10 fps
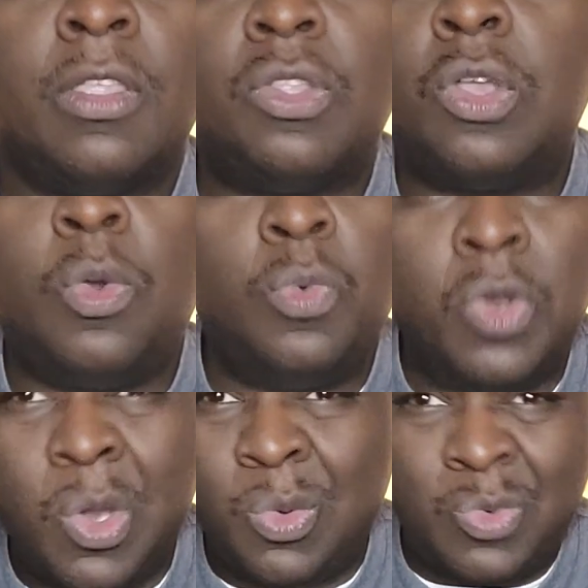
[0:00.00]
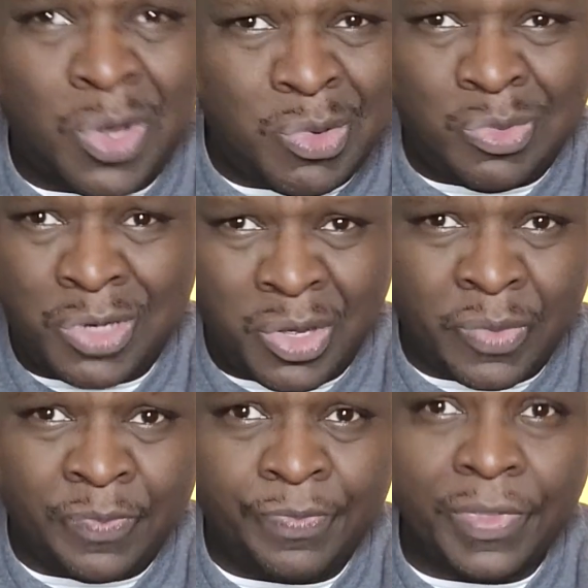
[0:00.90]
No.
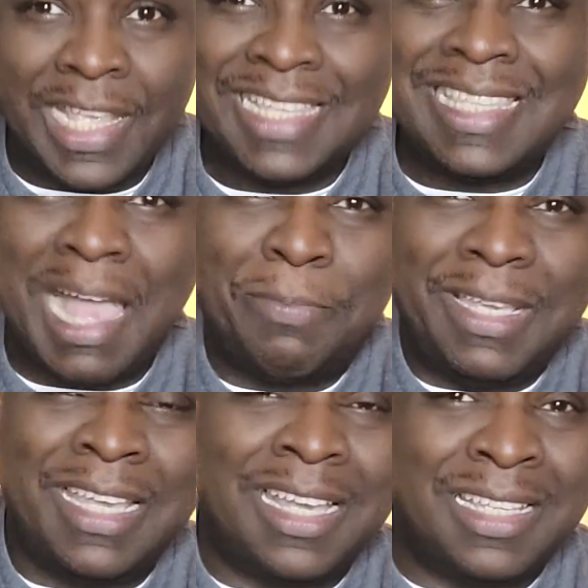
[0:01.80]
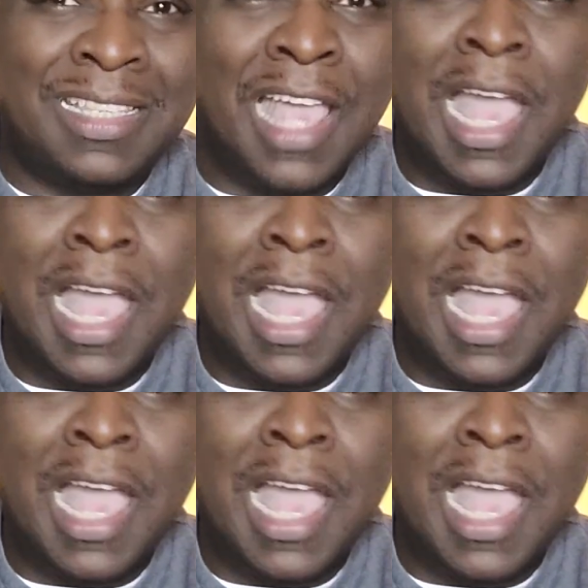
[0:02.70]
It's not because